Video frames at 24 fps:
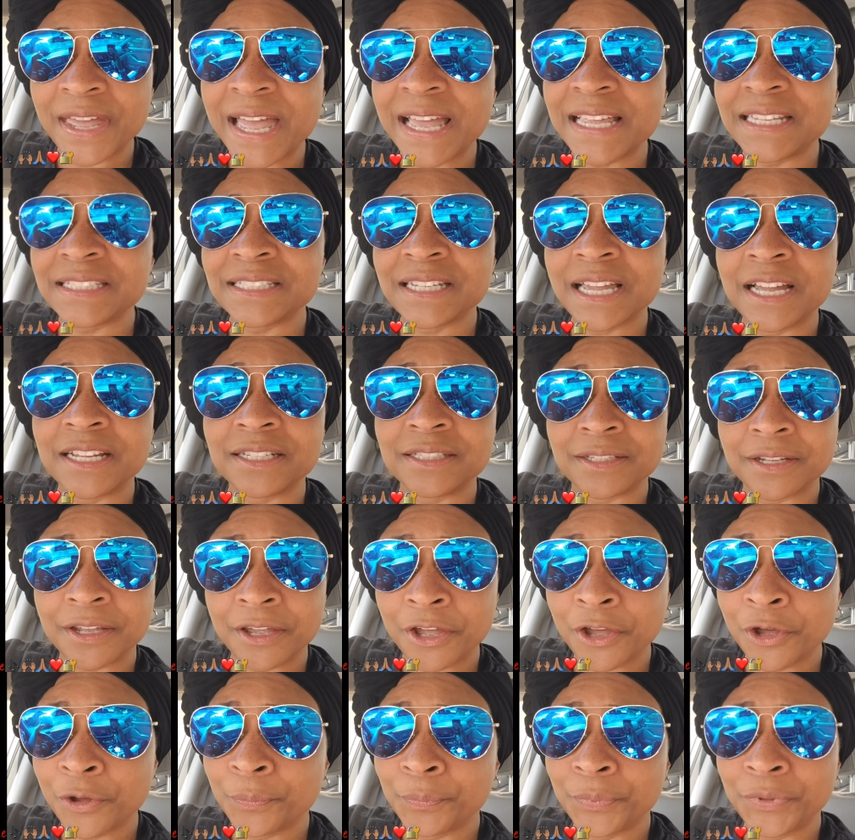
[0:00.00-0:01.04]
Ask God to
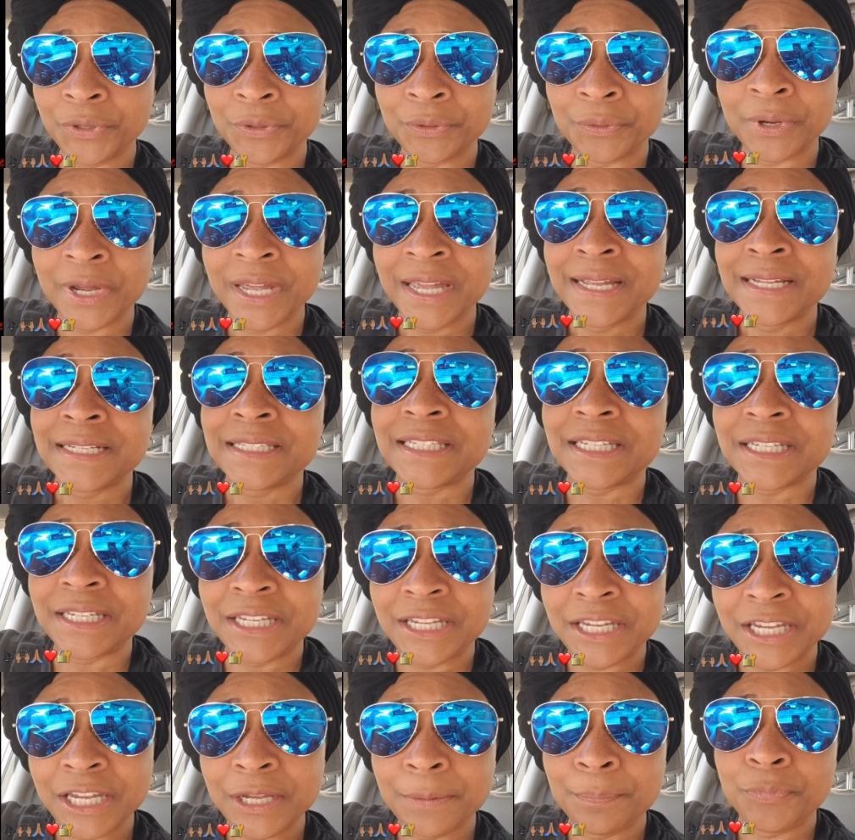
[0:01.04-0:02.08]
help you, to
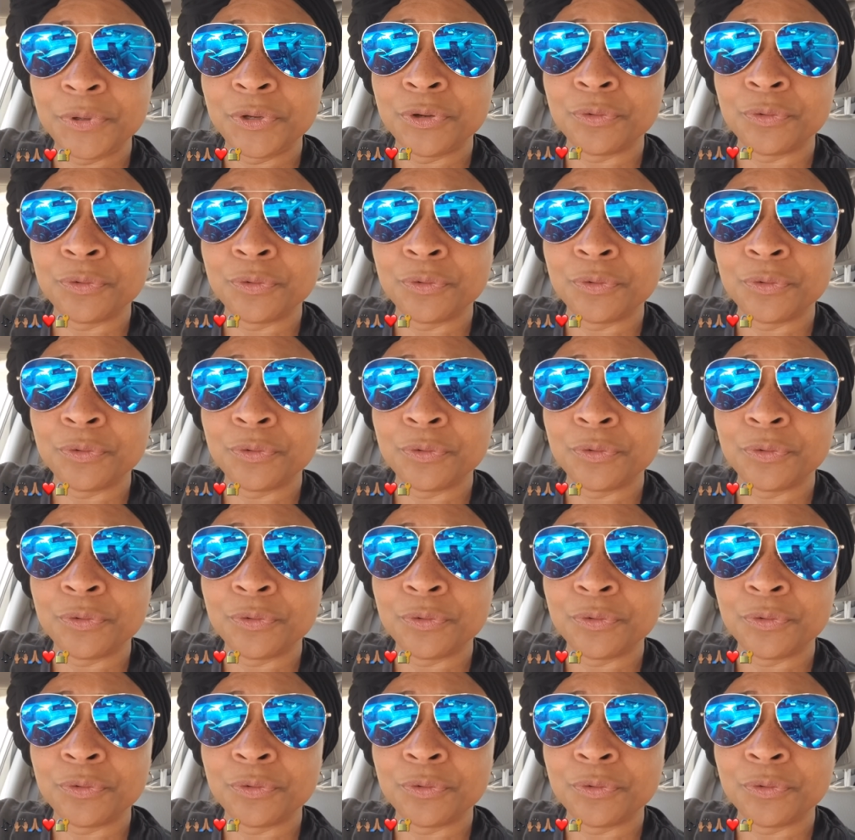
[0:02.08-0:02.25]
keep